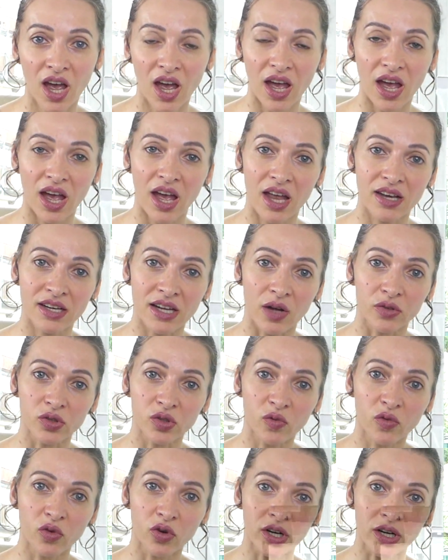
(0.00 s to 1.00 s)
and how to
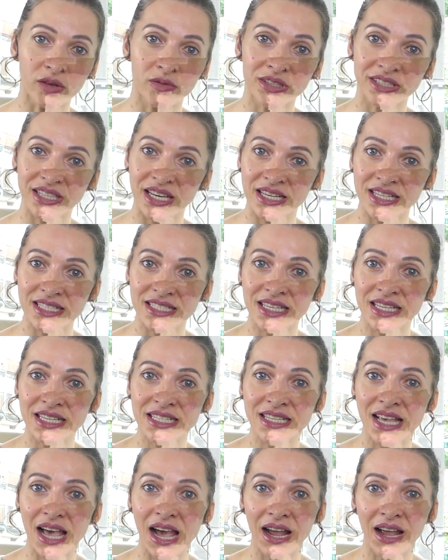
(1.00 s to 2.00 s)
work with a
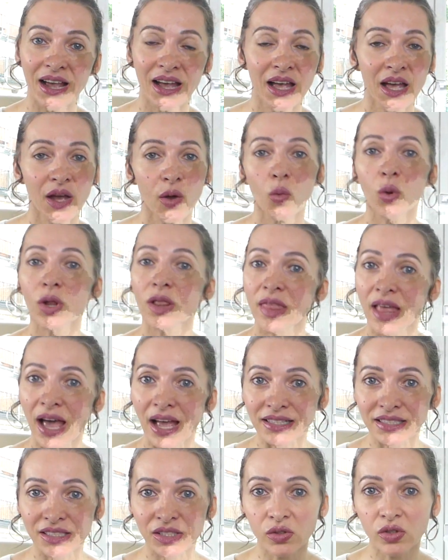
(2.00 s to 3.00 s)
zigzag. Well,
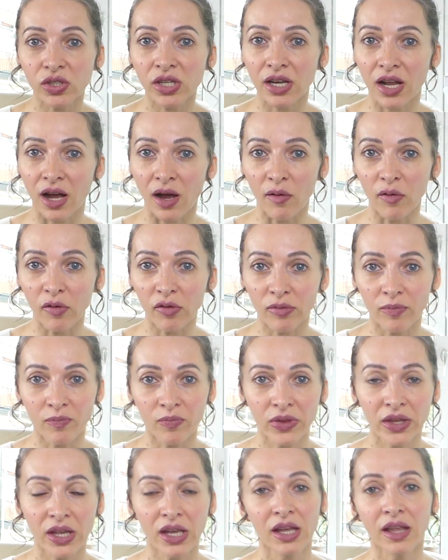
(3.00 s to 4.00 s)
that's good enough.
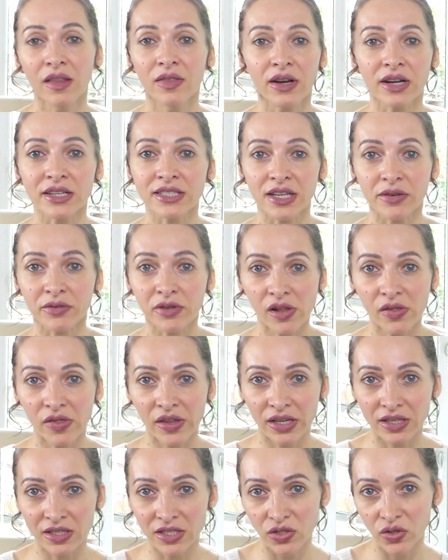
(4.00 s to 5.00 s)
There are several
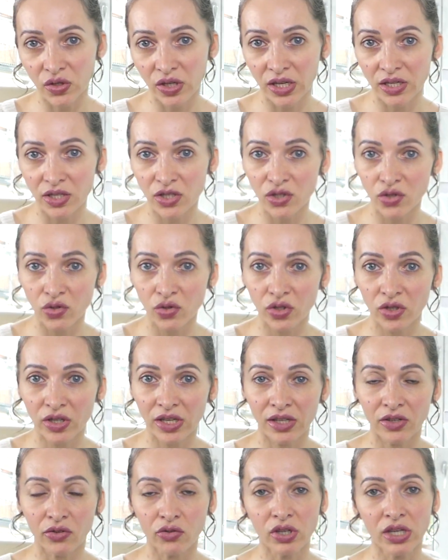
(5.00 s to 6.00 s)
things you can do. You
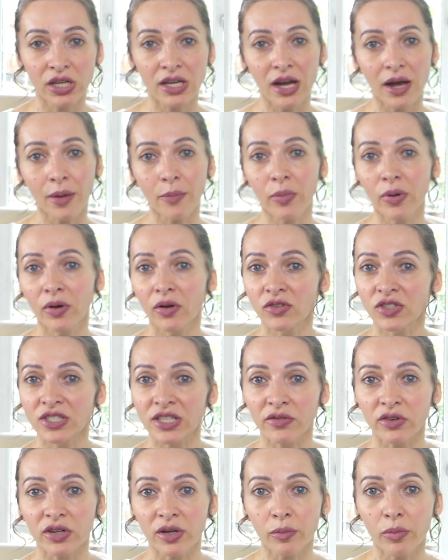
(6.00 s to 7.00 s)
can read up on
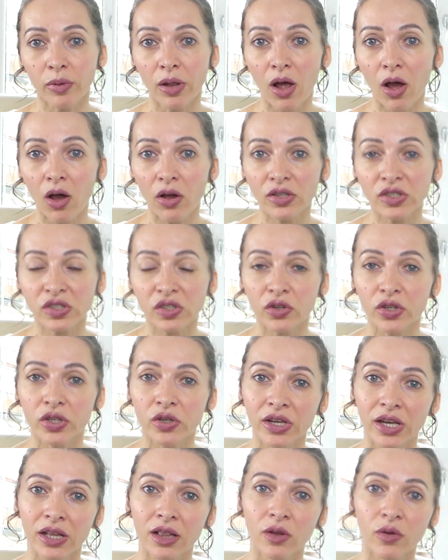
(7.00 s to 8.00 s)
several blogs, or you
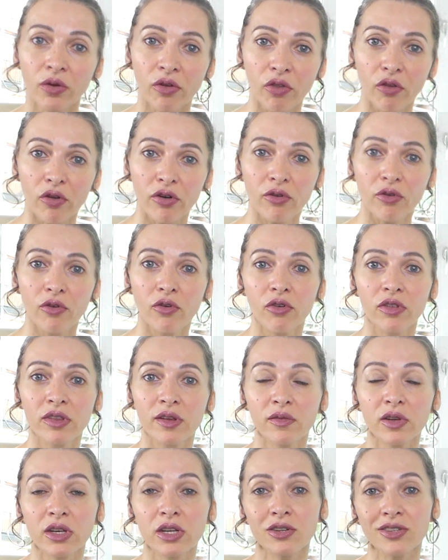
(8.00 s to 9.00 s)
can look through the
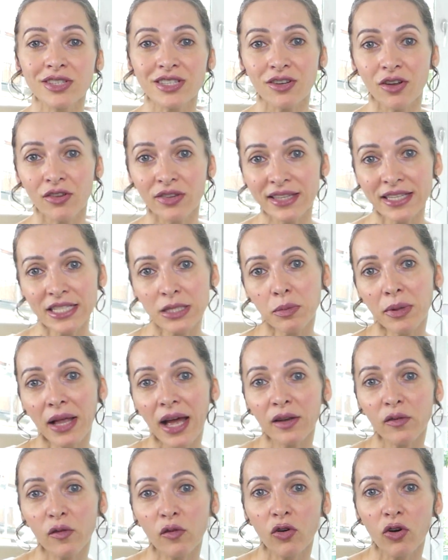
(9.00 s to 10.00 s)
videos on this
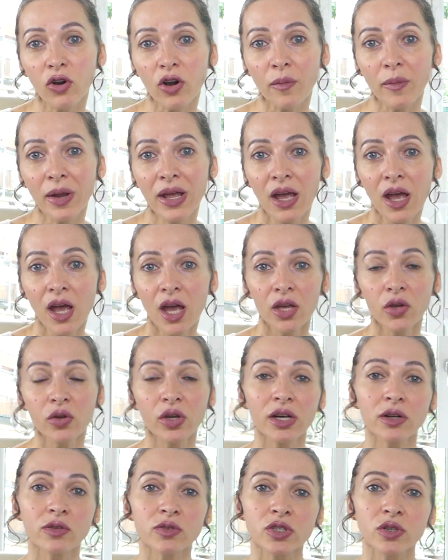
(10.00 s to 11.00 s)
platform. You
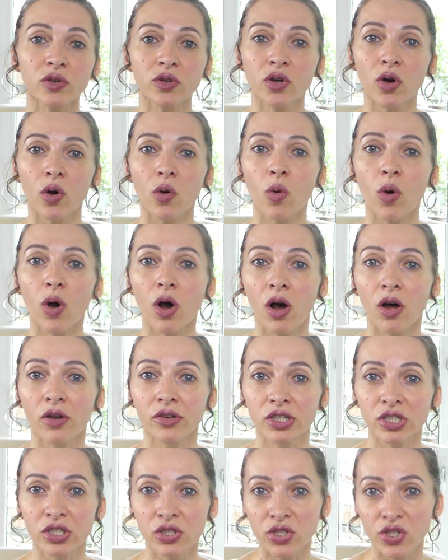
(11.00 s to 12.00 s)
can also go on
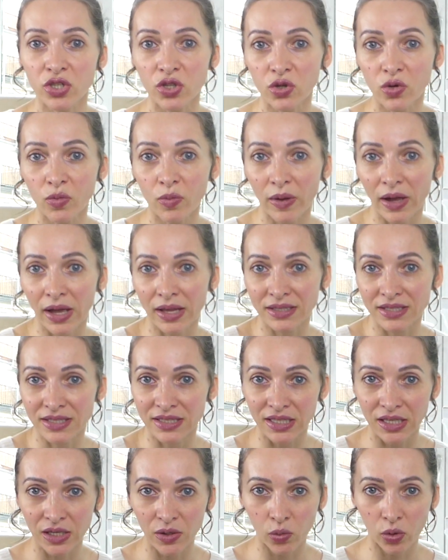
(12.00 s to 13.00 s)
YouTube and
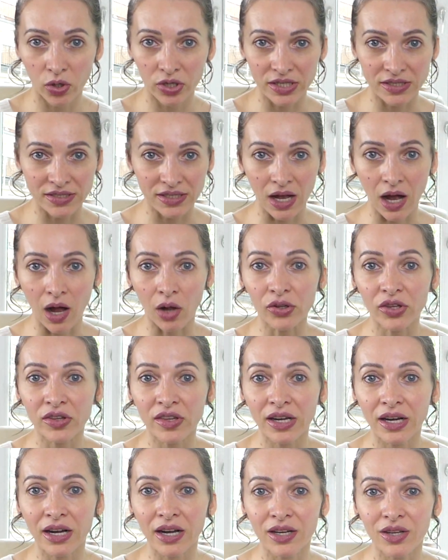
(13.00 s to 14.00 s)
see what is out
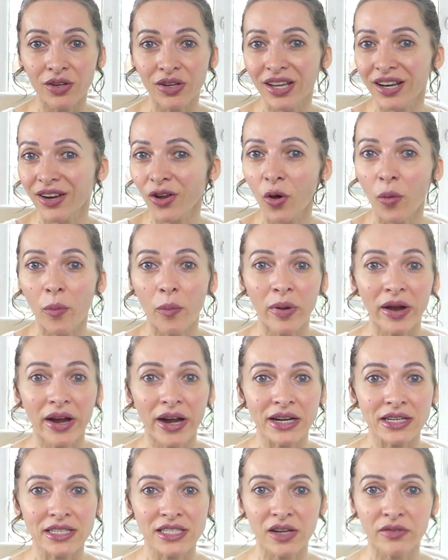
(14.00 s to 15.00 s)
there. You can
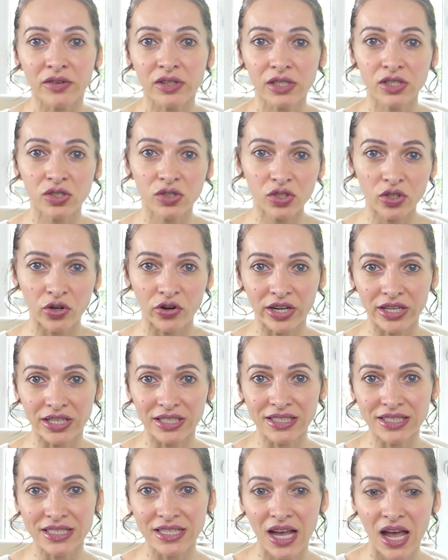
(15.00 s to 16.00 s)
compare several
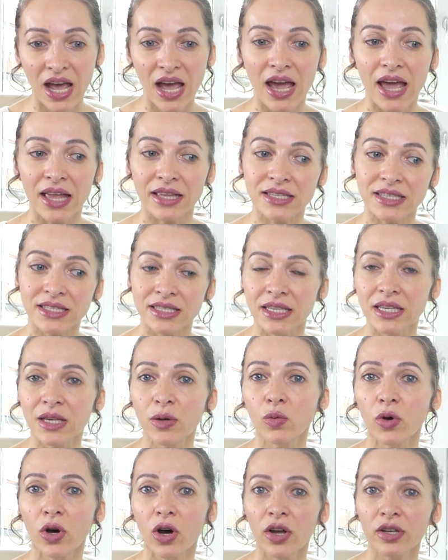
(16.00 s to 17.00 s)
tutorials and see
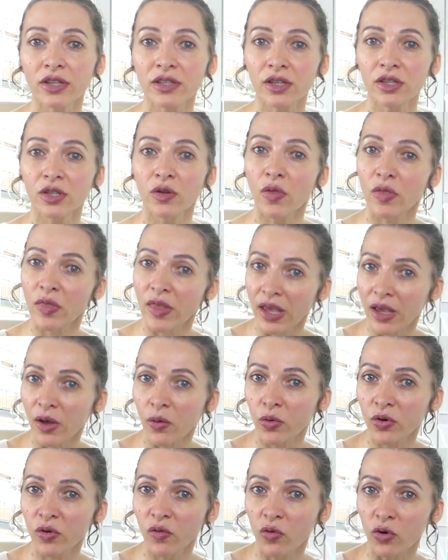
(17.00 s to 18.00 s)
what you think
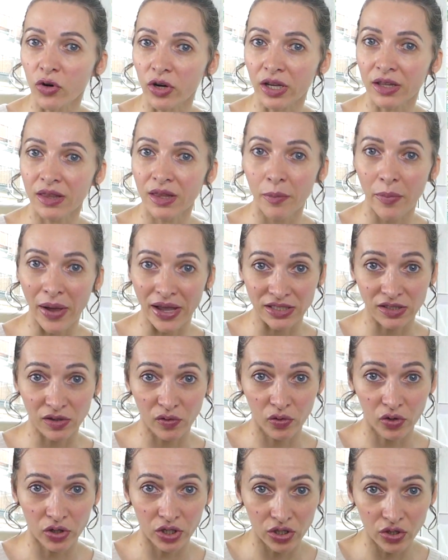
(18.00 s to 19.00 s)
would work the best
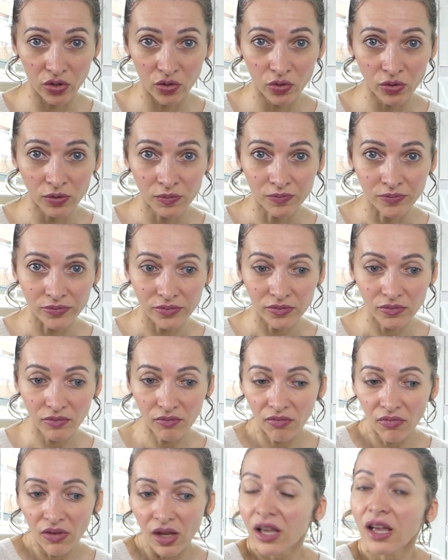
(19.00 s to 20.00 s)
for you.
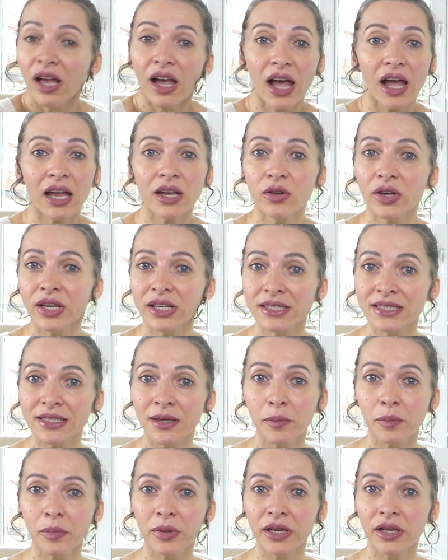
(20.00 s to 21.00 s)
And you can
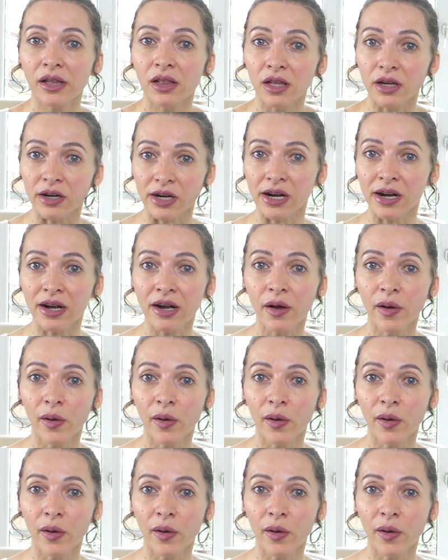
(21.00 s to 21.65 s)
simply learn